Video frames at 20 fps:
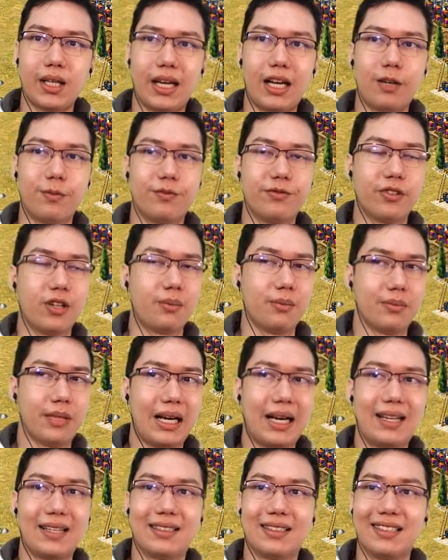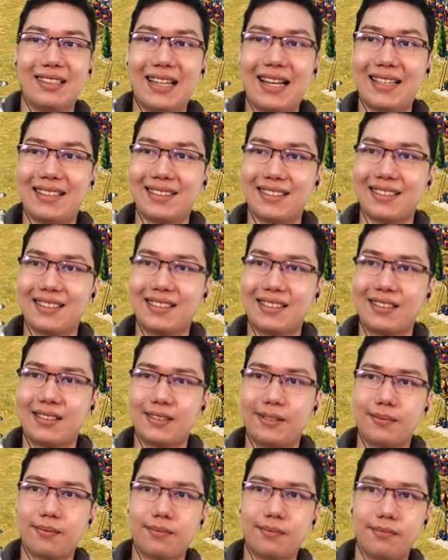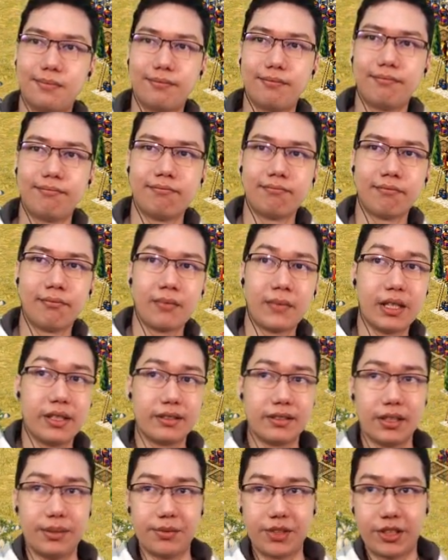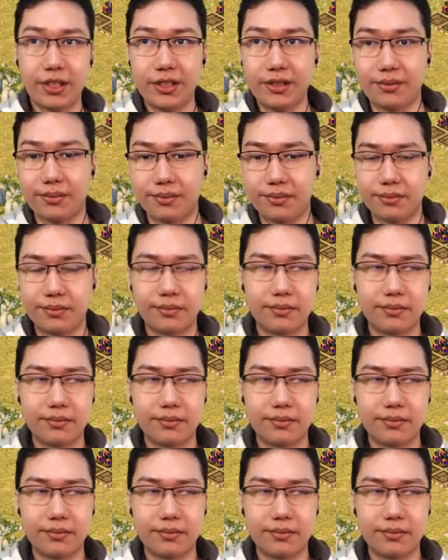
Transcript: help from Halicarnassus. Seems good.